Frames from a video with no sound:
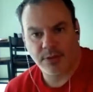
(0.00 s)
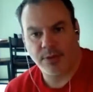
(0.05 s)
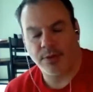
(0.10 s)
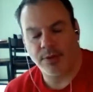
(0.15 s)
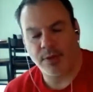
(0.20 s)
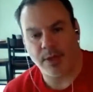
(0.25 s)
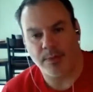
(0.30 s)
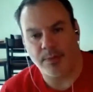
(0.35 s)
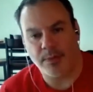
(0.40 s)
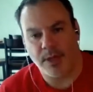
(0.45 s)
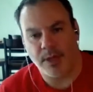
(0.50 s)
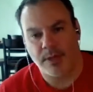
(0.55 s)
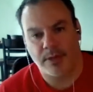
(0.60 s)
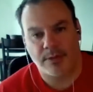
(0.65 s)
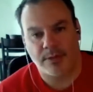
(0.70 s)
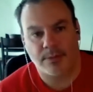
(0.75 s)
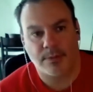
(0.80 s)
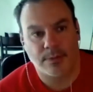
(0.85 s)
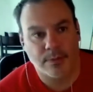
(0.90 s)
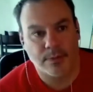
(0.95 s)
they
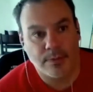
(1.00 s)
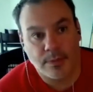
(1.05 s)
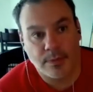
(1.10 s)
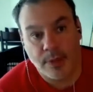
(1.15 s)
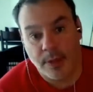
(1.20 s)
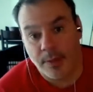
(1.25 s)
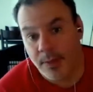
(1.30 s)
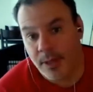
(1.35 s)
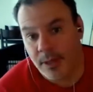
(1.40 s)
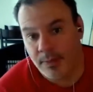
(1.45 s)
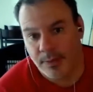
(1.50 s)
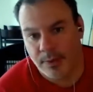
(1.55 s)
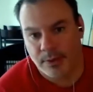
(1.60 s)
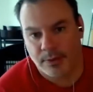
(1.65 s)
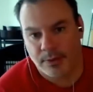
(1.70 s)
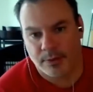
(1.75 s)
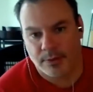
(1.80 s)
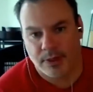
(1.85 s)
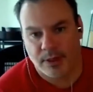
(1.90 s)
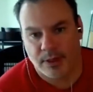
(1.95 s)
may be
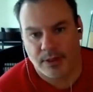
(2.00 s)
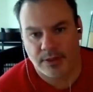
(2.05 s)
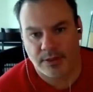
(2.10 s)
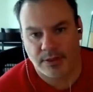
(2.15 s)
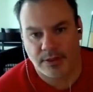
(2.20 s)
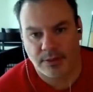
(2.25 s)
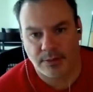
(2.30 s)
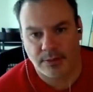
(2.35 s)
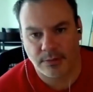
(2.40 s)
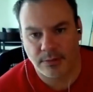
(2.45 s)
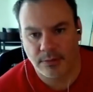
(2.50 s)
correct.